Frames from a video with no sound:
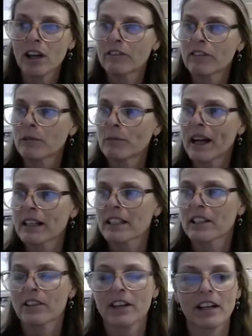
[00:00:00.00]
for
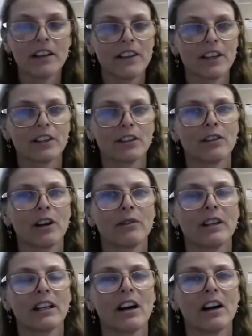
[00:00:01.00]
bacteria that are
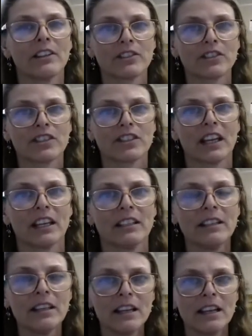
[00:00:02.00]
growing on your
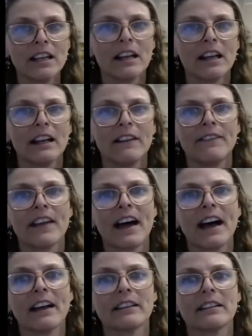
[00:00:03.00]
skin. And
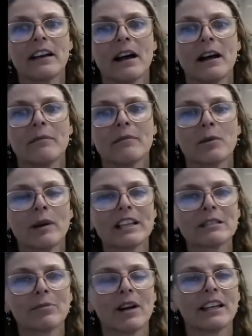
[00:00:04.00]
that the
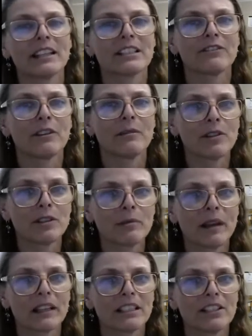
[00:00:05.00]
waste products from those
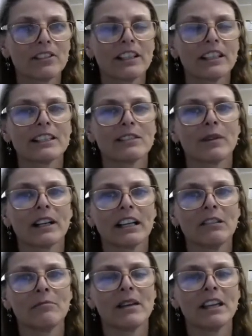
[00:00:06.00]
bacteria is what
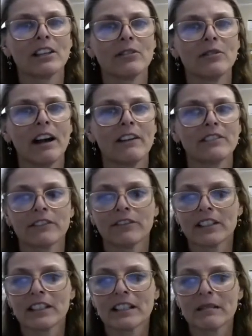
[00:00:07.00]
can make you have
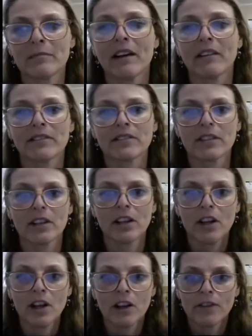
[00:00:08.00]
different smells.
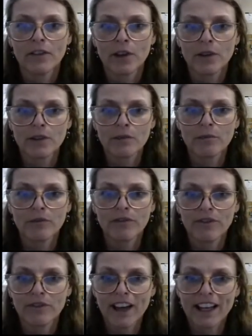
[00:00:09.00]
Those
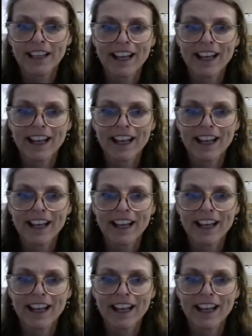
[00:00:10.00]
fatty